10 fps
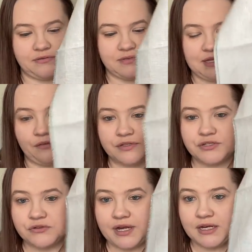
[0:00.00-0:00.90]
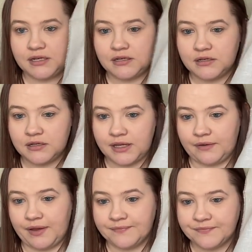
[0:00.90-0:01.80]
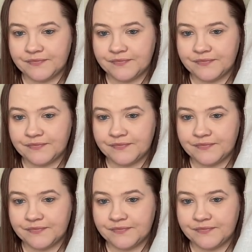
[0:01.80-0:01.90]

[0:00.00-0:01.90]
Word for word: salvage thread. Anyway,